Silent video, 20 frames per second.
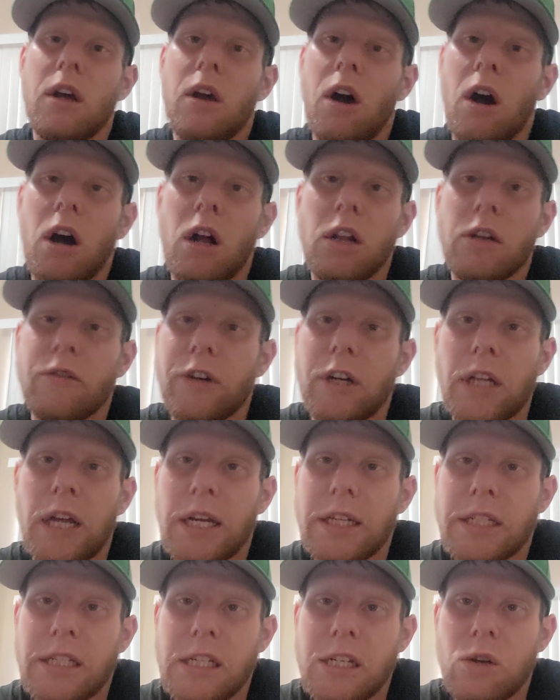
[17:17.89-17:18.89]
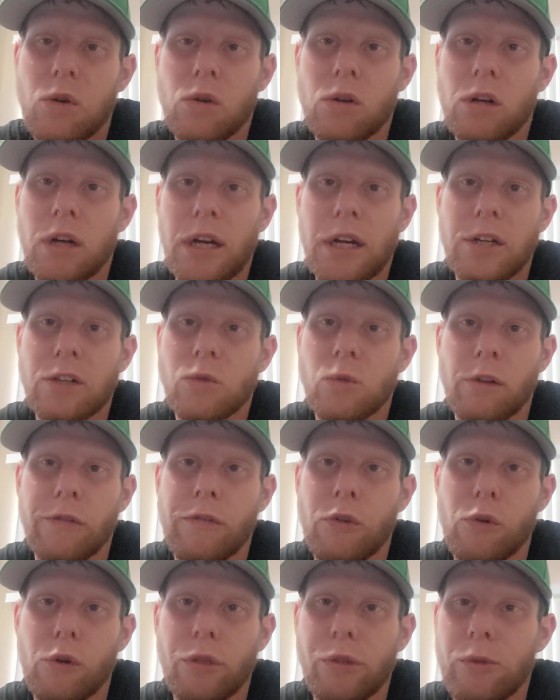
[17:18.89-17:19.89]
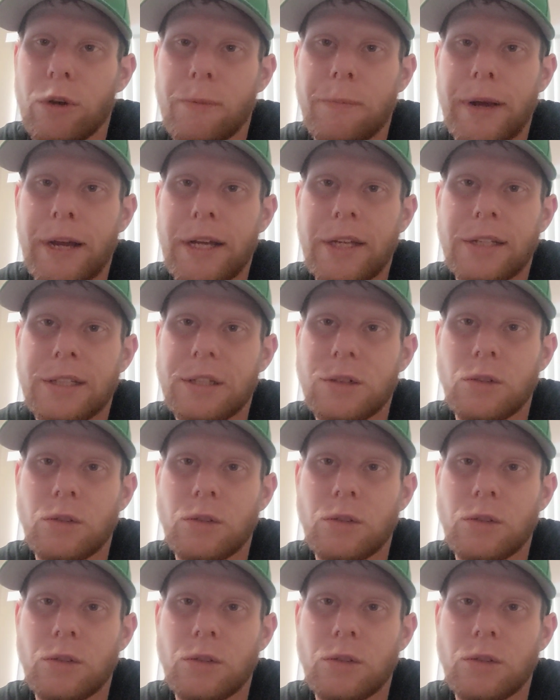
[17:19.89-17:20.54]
All of our last D coordinators were a 4-3 base.